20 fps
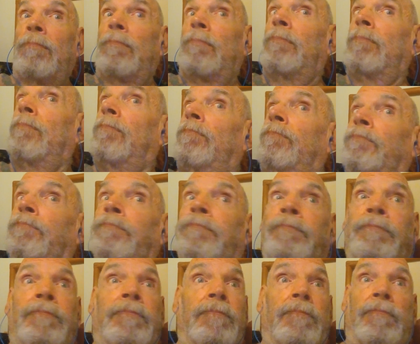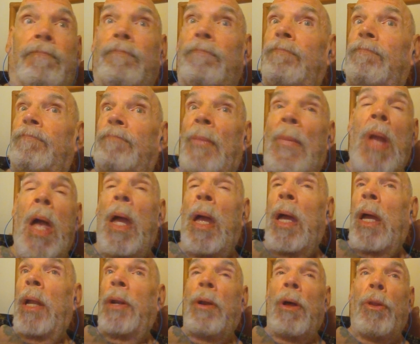in
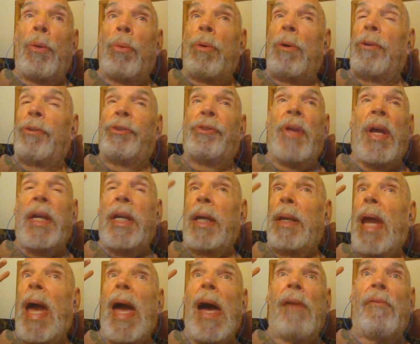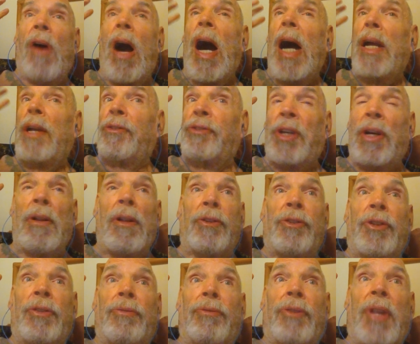other words, they can have high
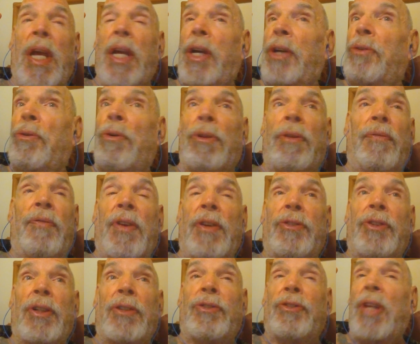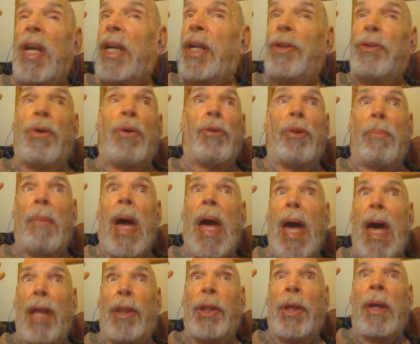intelligence, they can know the physics, they can know the
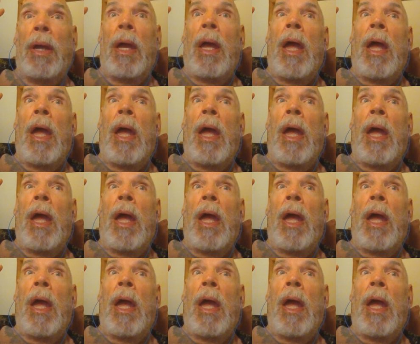math,